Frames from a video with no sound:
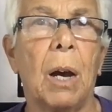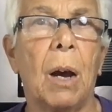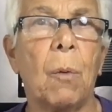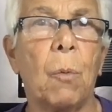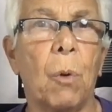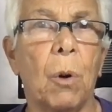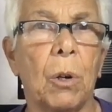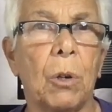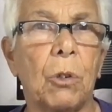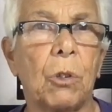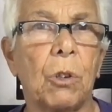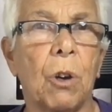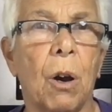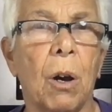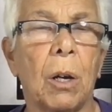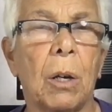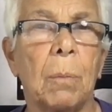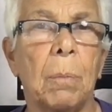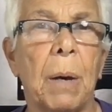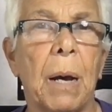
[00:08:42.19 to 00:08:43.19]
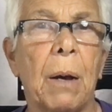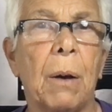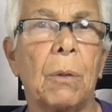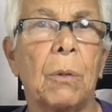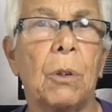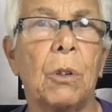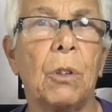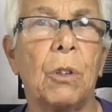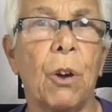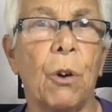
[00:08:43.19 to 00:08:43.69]
I want to talk
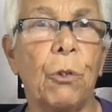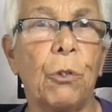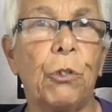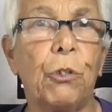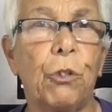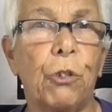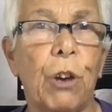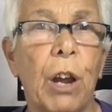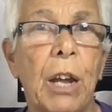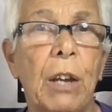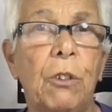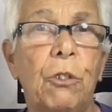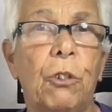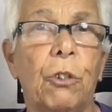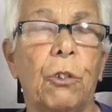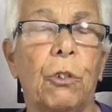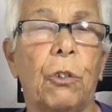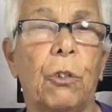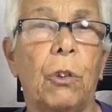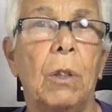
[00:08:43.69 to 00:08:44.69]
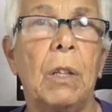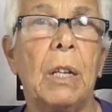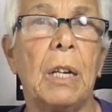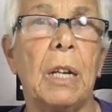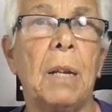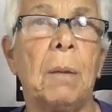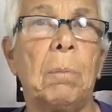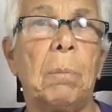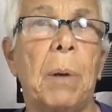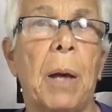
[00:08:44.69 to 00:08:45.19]
about those changes that
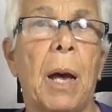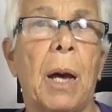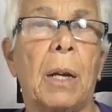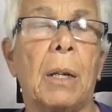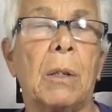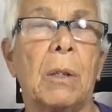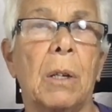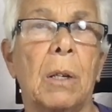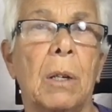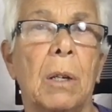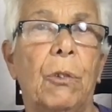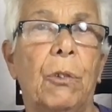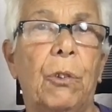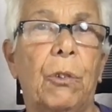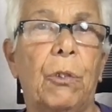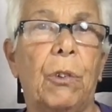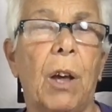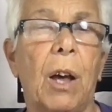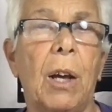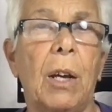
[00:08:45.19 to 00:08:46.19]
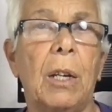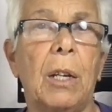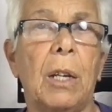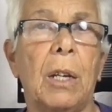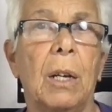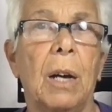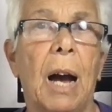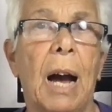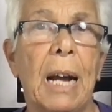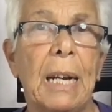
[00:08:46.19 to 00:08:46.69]
impacted society.
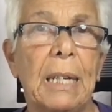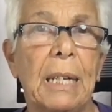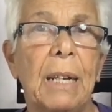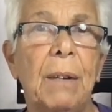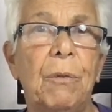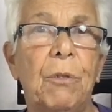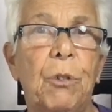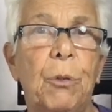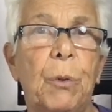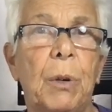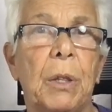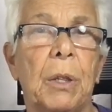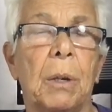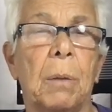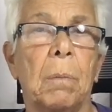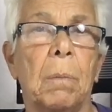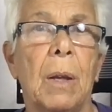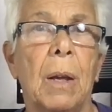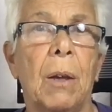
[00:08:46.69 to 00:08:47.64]
I lived with them.